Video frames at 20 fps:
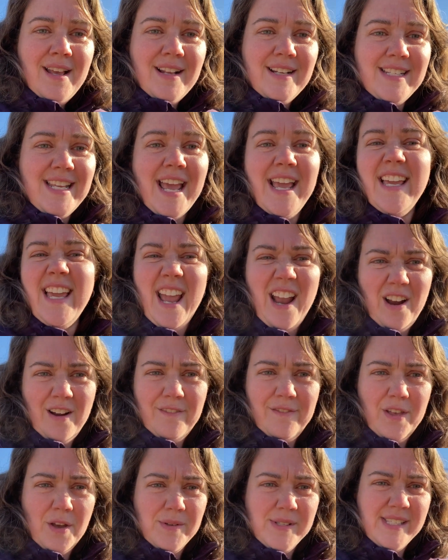take care
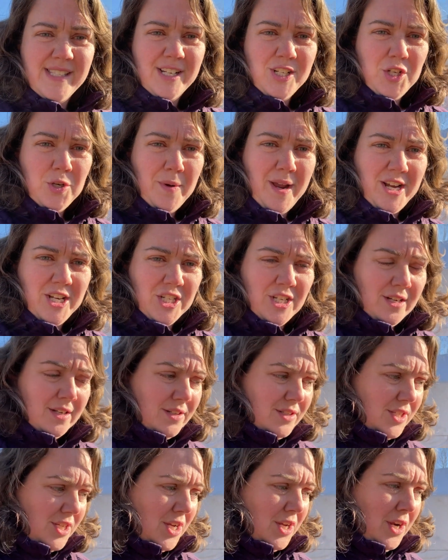of those
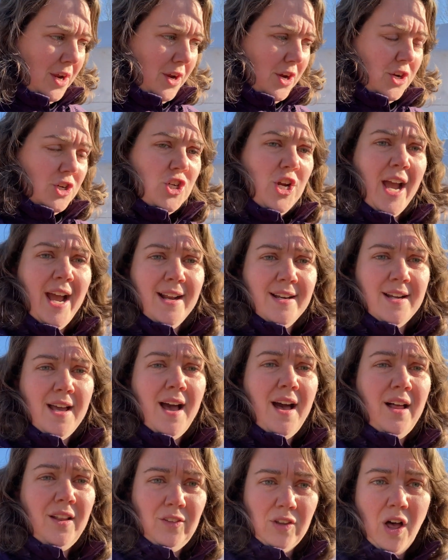situations. You know, you're trying to
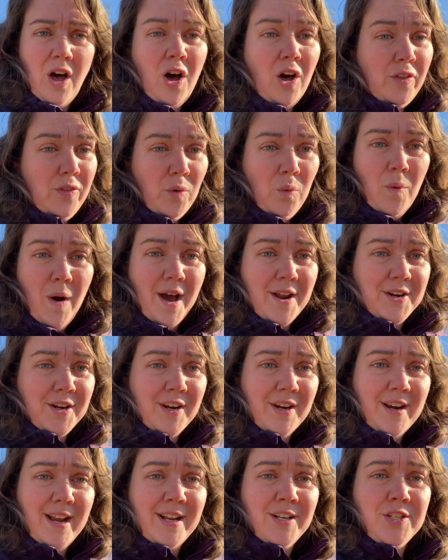haul the
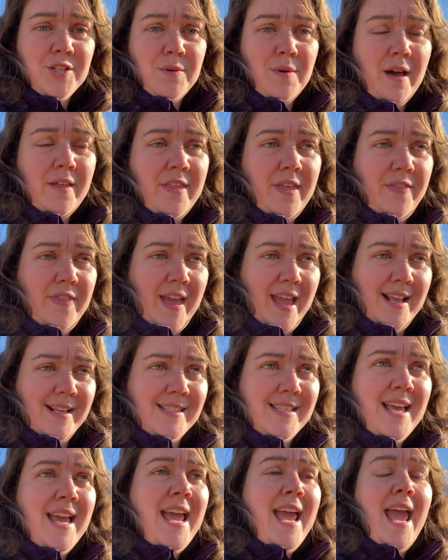water and do all the
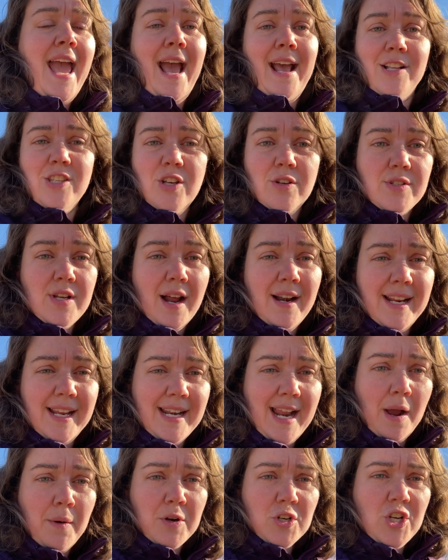things. And so Donnie
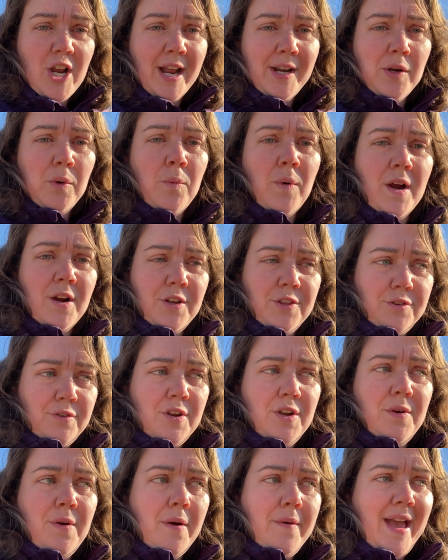and I were trying to work
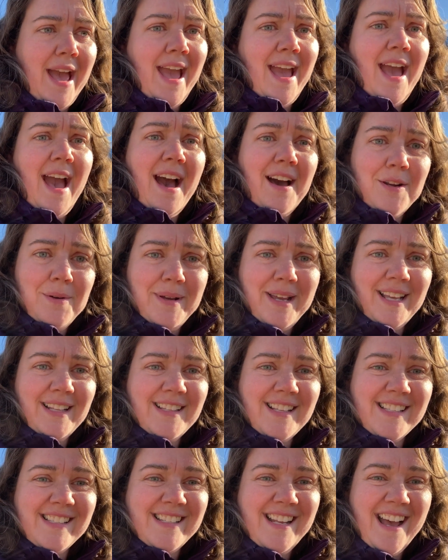through, okay, how do we
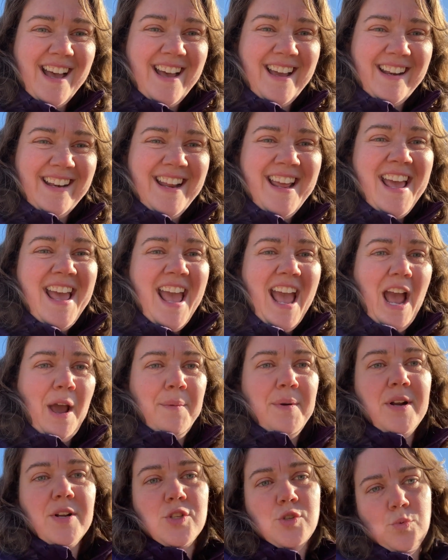get this done?
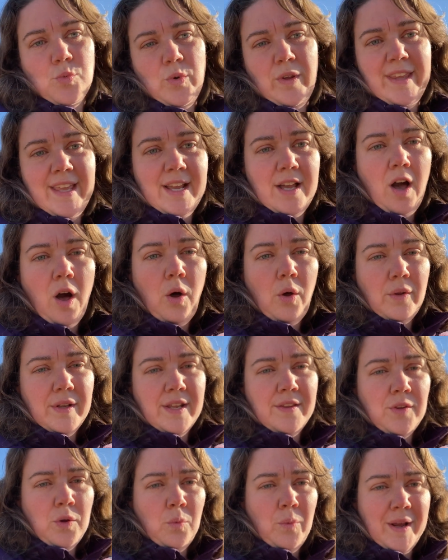And when it's really cold
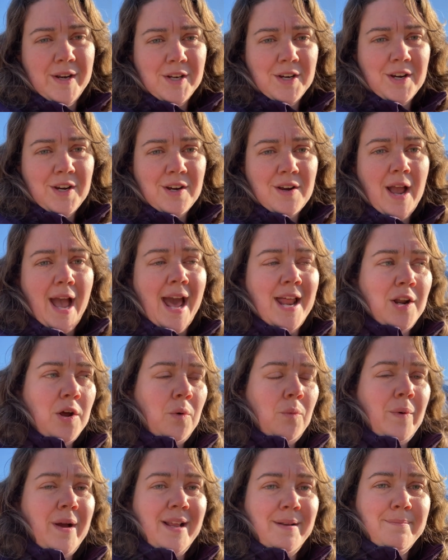in the winter, I
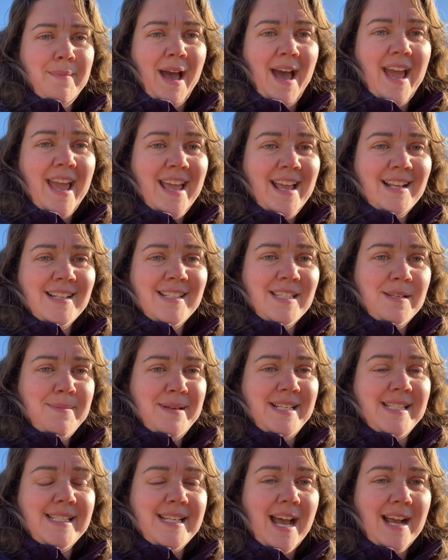don't want my hands to
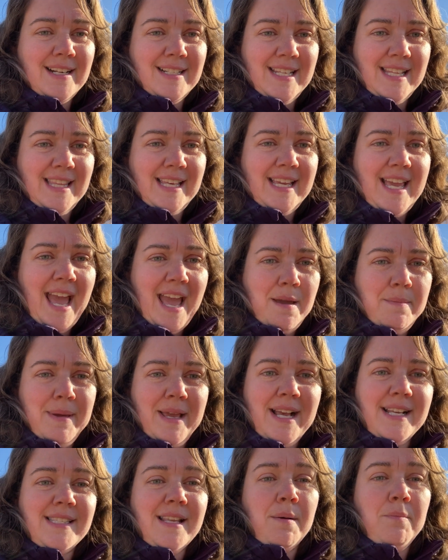be stuck to the gate
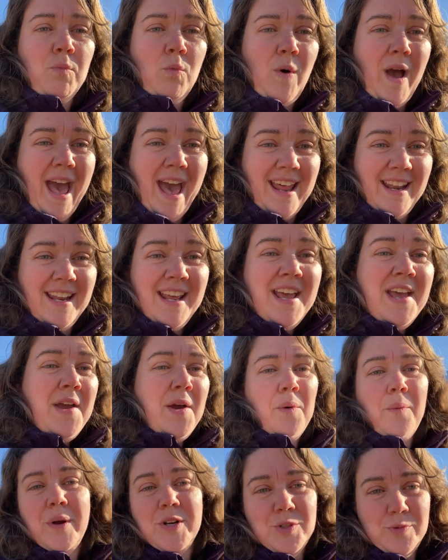because I'm wet,
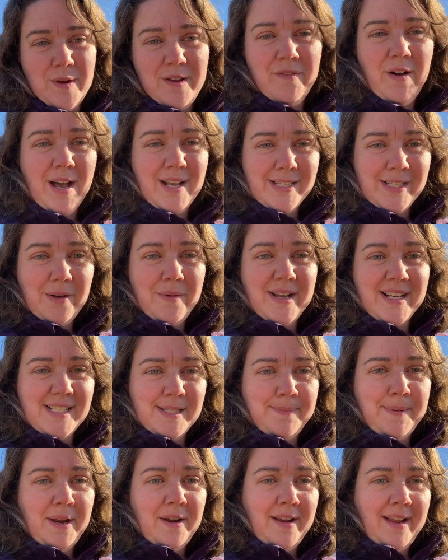which we've also
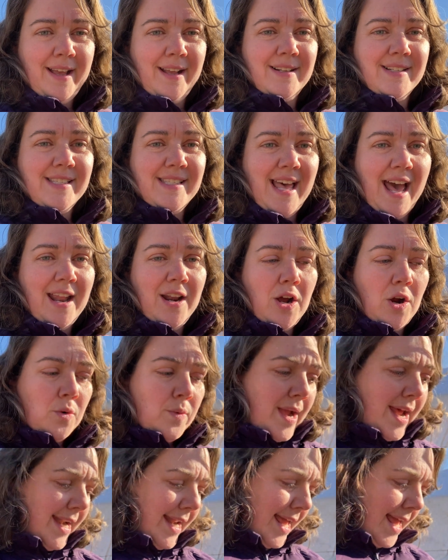experienced that
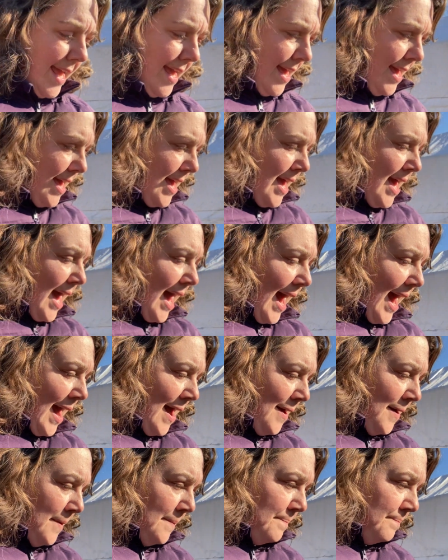already.
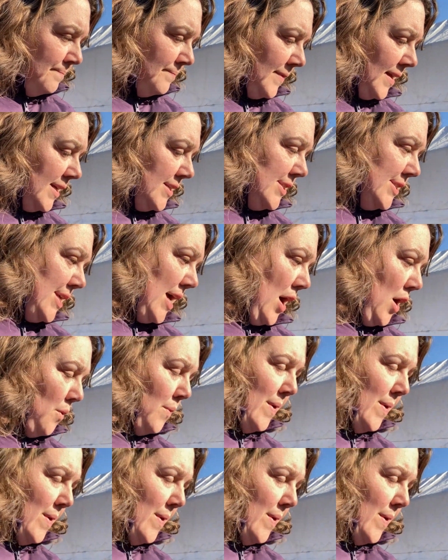So